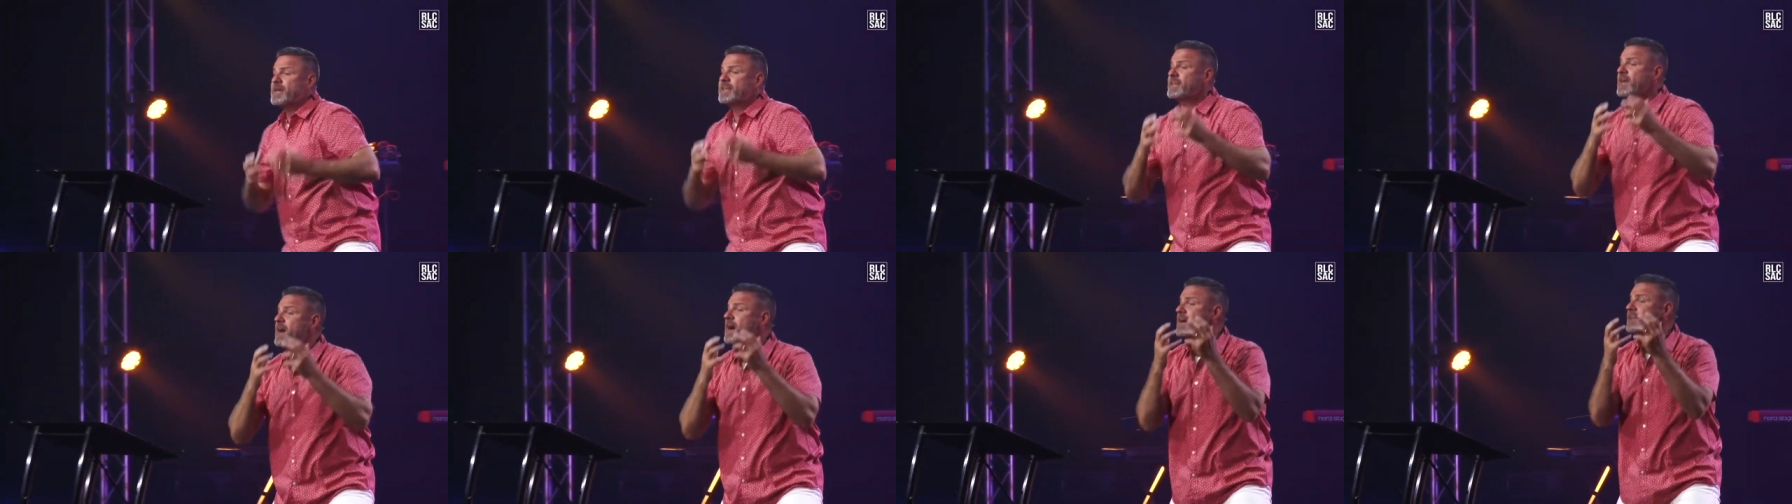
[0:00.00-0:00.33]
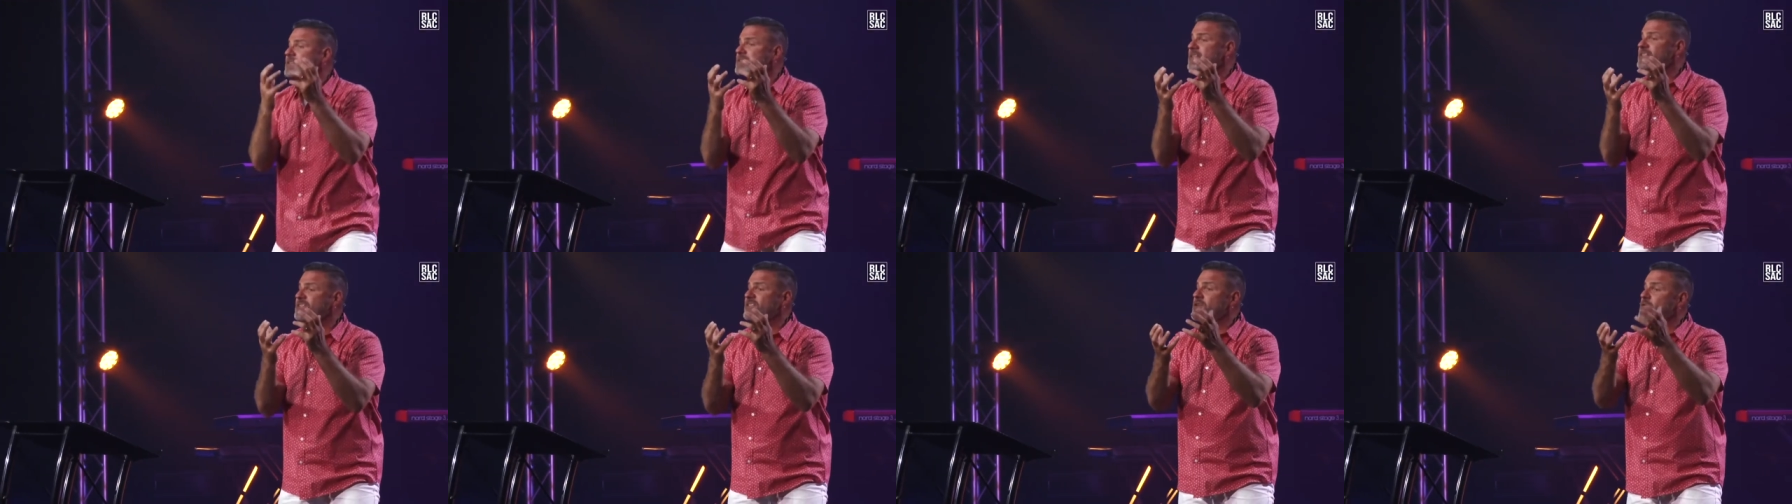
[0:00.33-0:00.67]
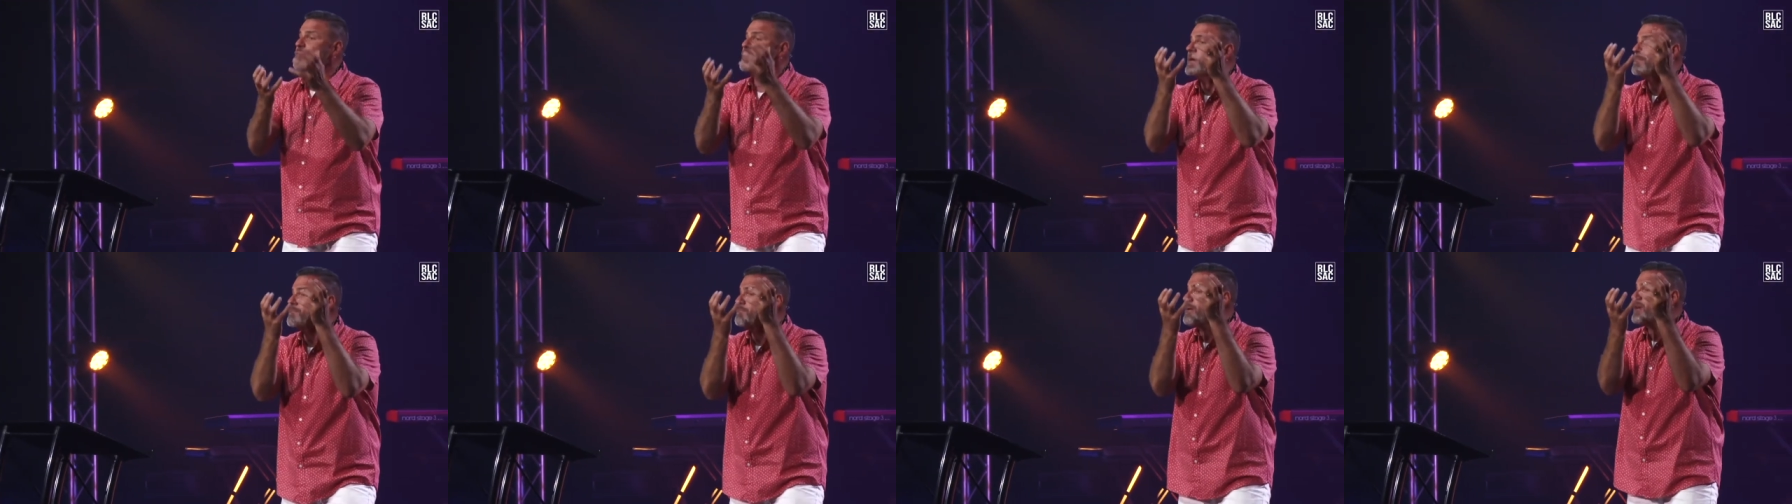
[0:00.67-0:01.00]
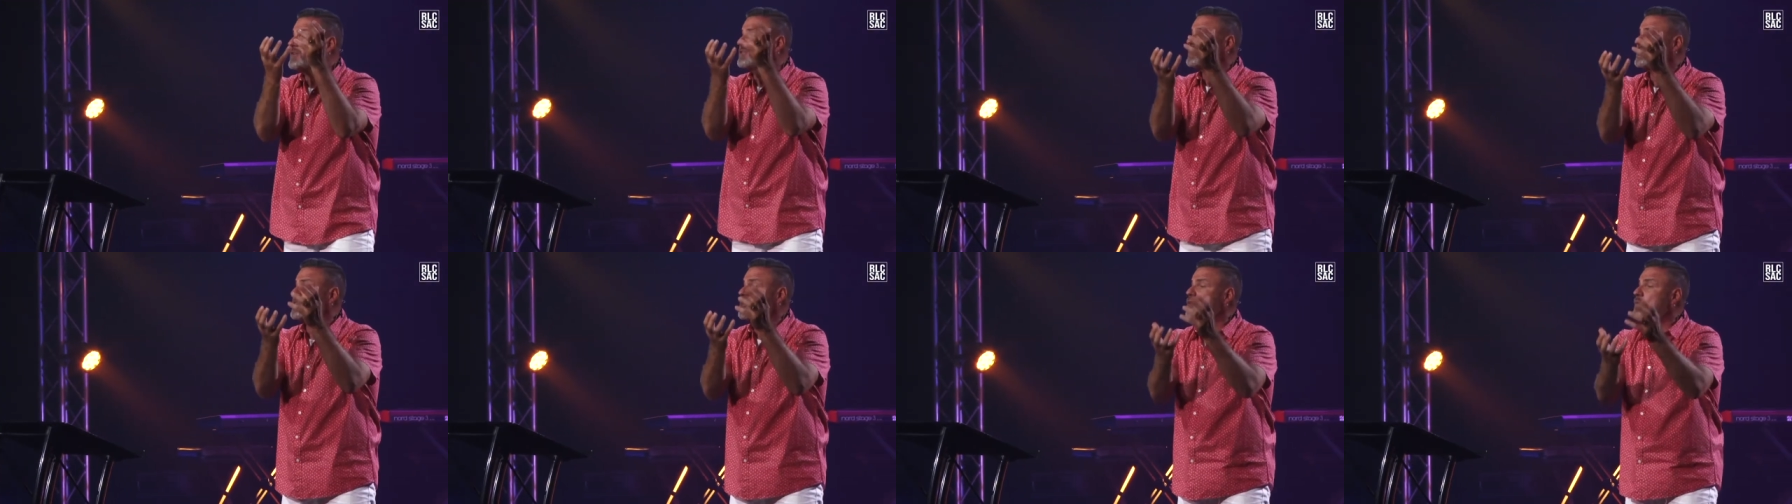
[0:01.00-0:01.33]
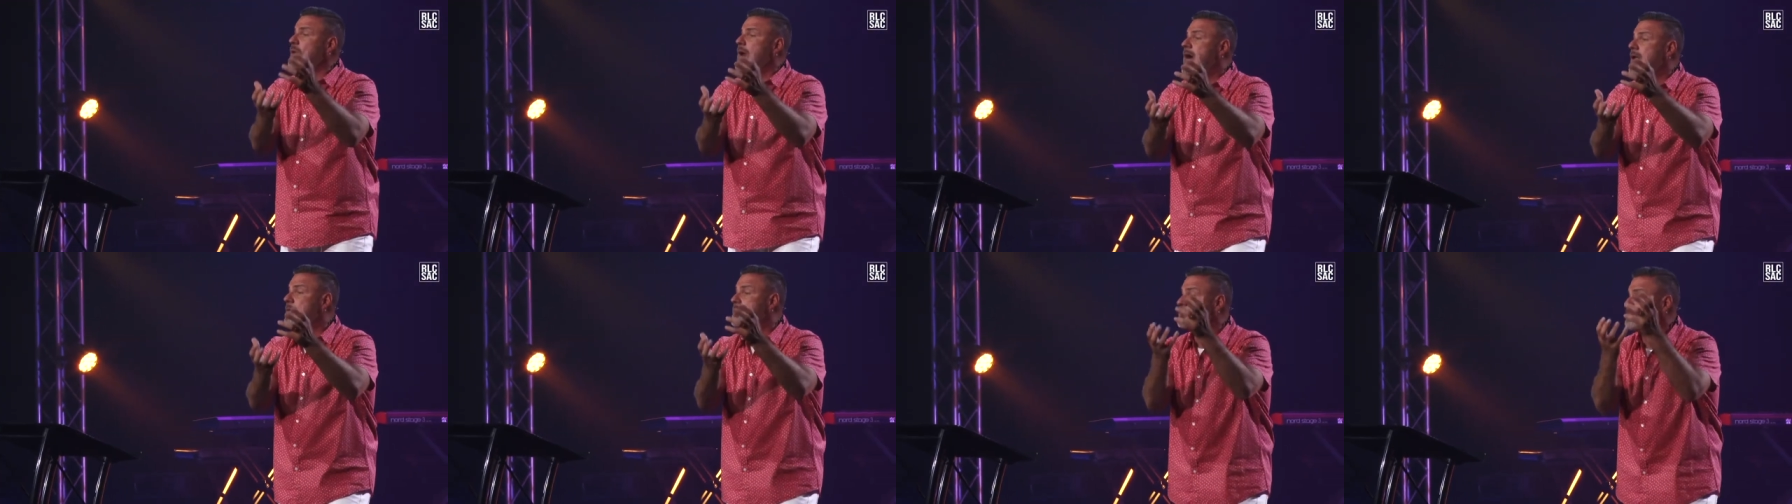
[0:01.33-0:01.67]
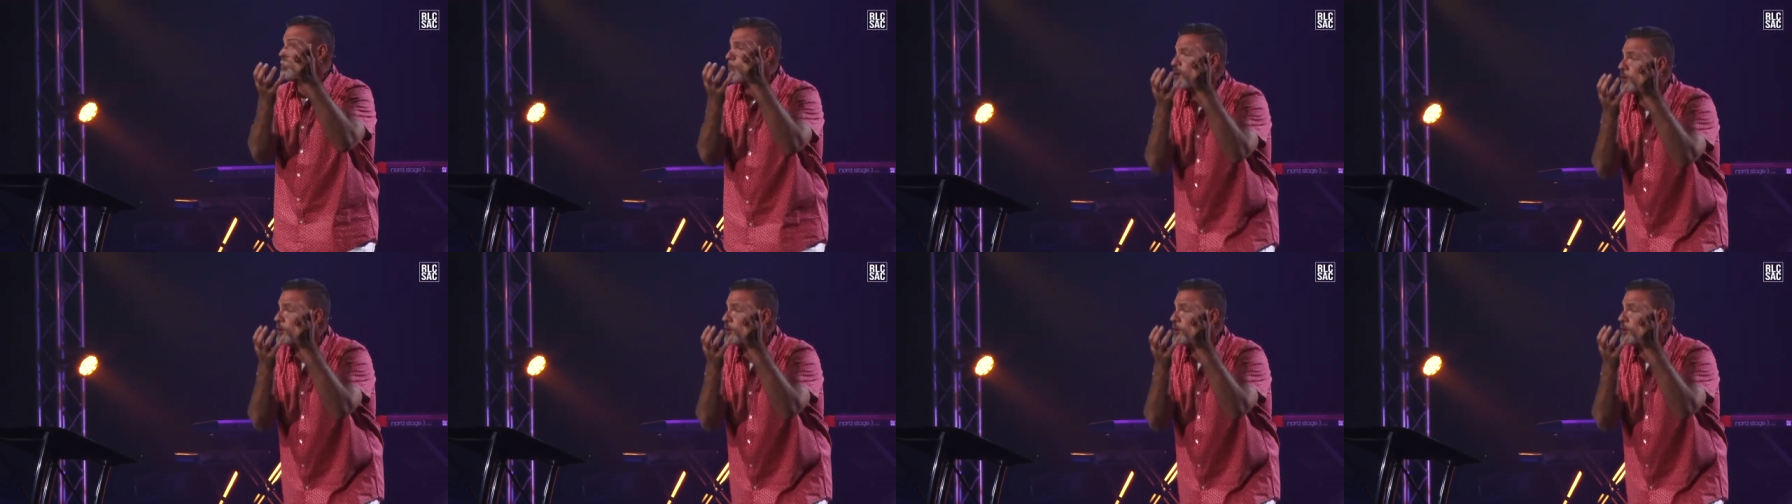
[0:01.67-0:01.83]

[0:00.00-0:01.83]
Because, listen, we built it around